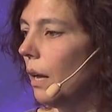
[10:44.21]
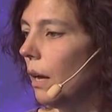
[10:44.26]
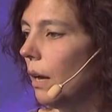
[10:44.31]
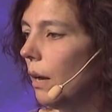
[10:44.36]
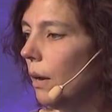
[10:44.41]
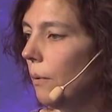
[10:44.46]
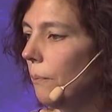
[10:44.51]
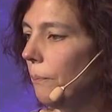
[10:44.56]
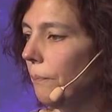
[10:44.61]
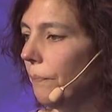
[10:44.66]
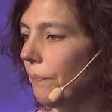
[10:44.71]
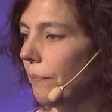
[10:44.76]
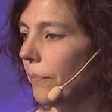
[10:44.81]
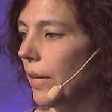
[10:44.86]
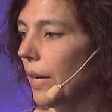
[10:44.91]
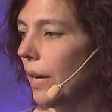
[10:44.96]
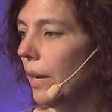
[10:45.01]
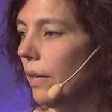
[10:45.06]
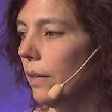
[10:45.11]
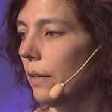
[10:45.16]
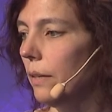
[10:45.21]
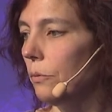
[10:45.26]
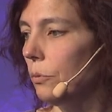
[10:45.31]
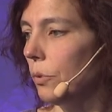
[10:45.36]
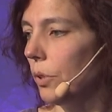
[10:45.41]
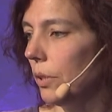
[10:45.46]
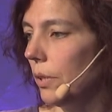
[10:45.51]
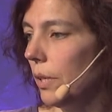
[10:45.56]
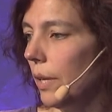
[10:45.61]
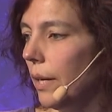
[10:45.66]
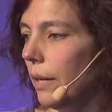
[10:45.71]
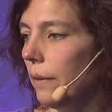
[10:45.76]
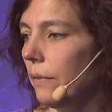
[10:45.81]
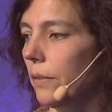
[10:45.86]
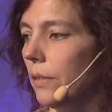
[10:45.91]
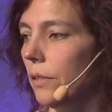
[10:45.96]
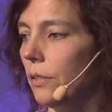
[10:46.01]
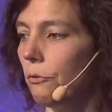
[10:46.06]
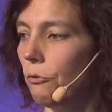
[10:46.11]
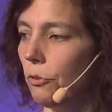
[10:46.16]
and it works like
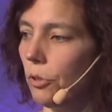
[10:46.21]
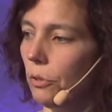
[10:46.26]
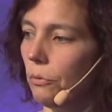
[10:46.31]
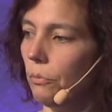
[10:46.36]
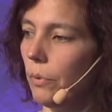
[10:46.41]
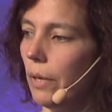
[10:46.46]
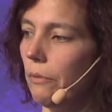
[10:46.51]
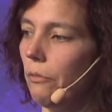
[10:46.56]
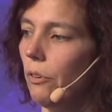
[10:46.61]
this. First, we have a